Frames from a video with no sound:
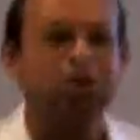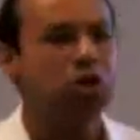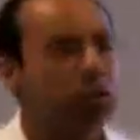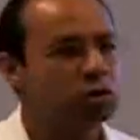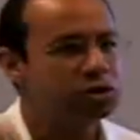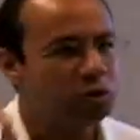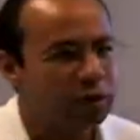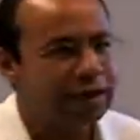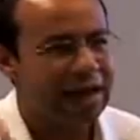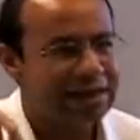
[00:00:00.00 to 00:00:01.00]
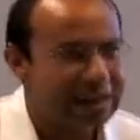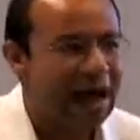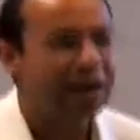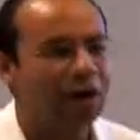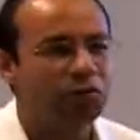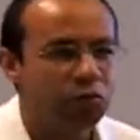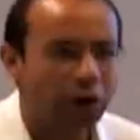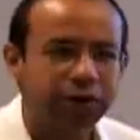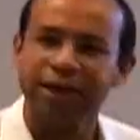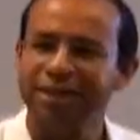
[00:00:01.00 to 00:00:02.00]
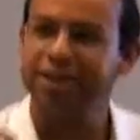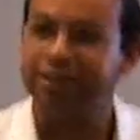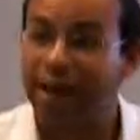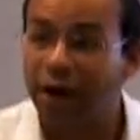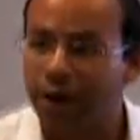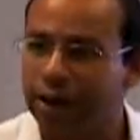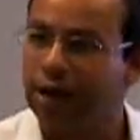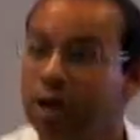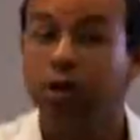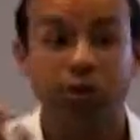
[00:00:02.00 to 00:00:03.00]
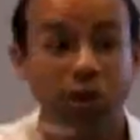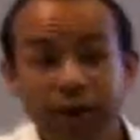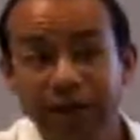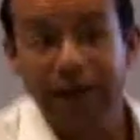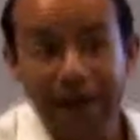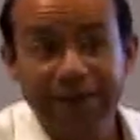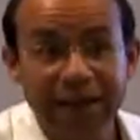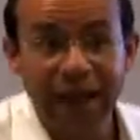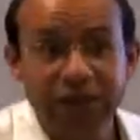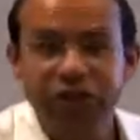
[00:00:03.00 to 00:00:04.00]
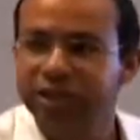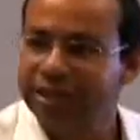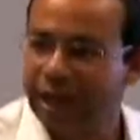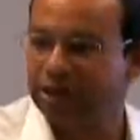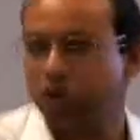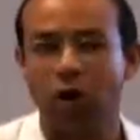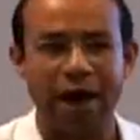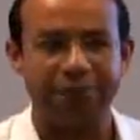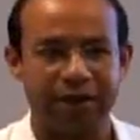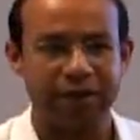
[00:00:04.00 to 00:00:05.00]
who is doing a lot of work in this area, looking at the ancient skeletal evidence.